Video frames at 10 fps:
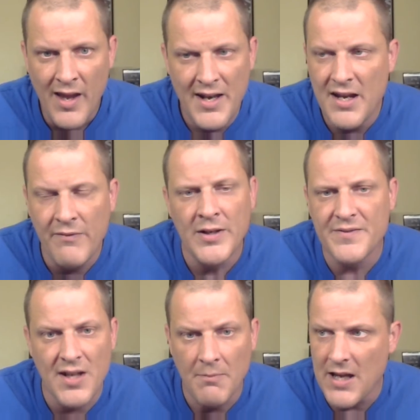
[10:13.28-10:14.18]
And even
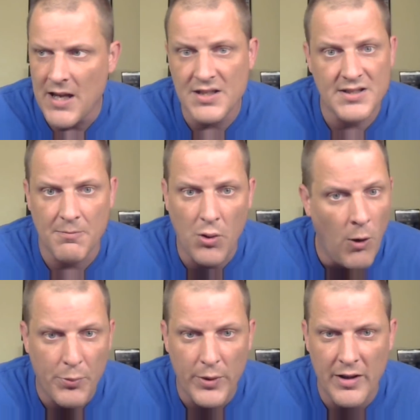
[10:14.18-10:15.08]
if sometimes it's
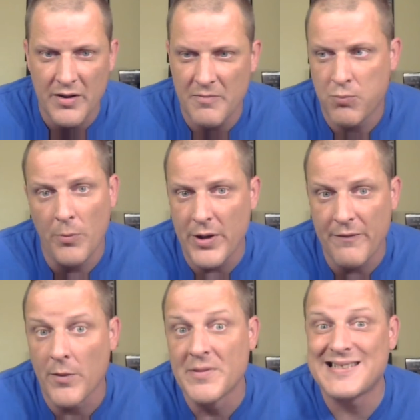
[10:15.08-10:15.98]
appropriate,
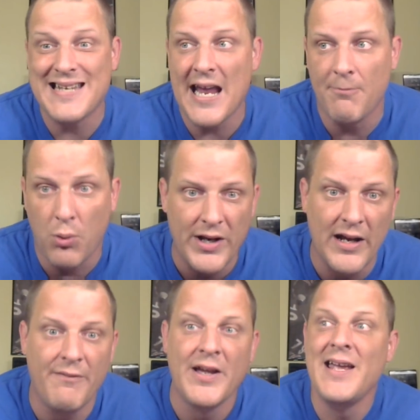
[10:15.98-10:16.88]
appropriate from a standpoint
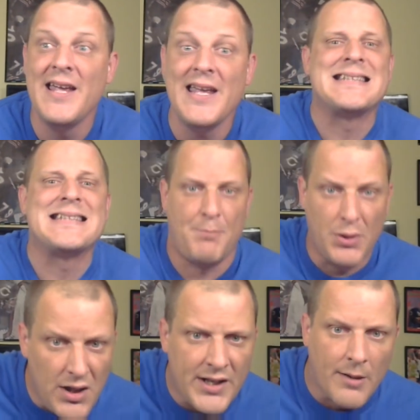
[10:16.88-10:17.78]
of it's
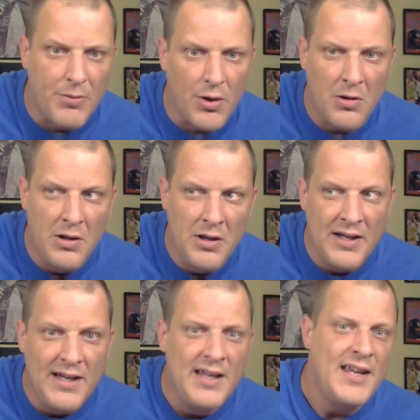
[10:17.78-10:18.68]
applicable,
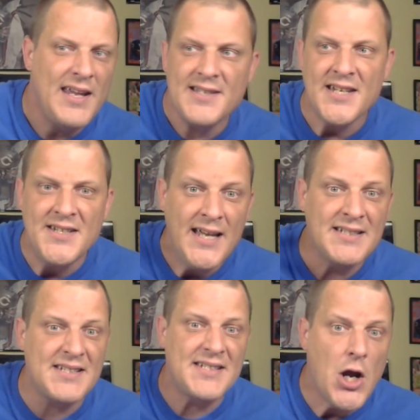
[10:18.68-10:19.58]
is it
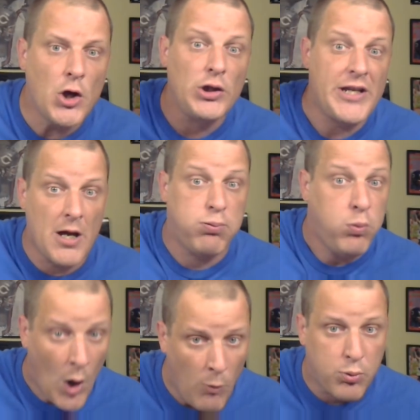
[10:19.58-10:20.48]
necessarily
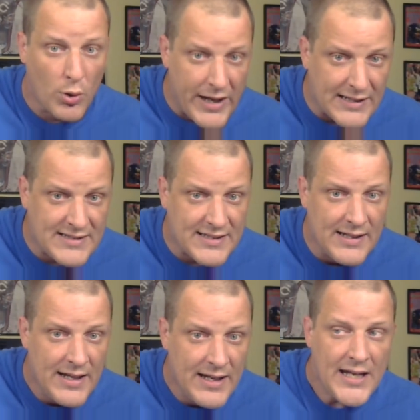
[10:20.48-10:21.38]
appropriate
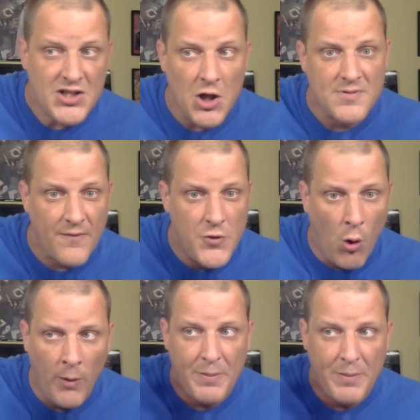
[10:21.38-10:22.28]
in terms of
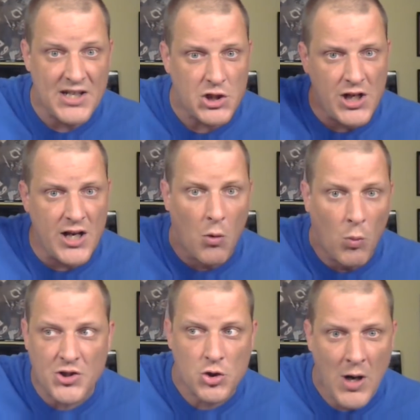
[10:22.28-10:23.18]
your positioning and
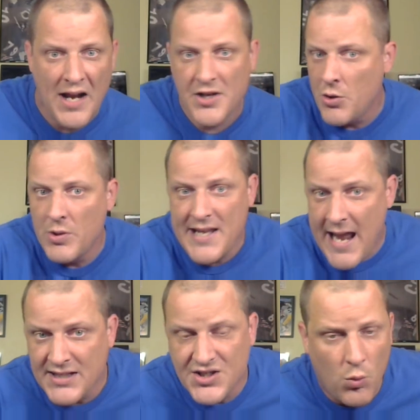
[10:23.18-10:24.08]
what you're trying to do? And
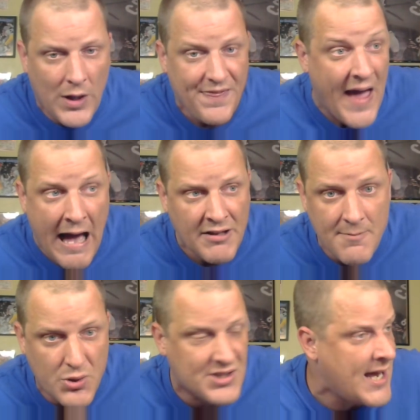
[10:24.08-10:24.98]
the answer one
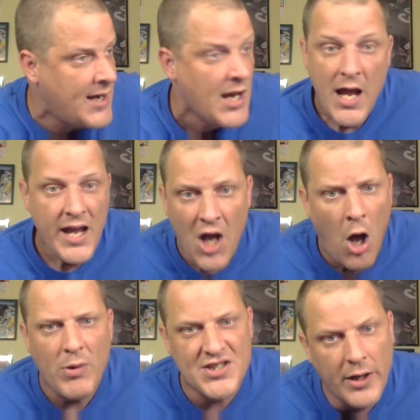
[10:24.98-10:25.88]
thousand percent is
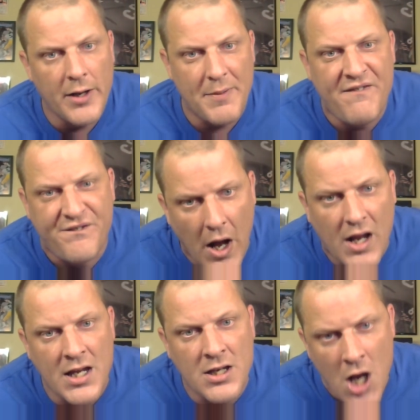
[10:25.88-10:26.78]
always going to be
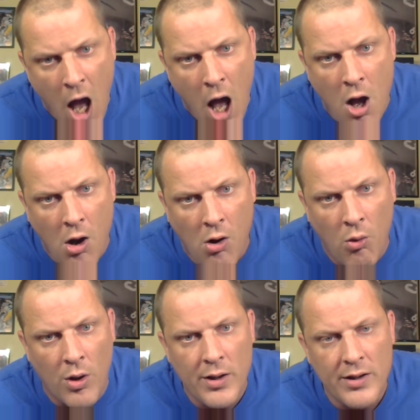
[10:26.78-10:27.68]
fucking
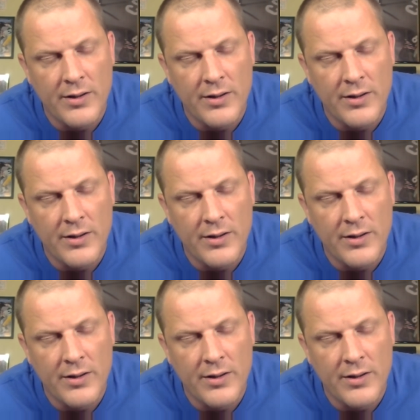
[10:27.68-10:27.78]
no.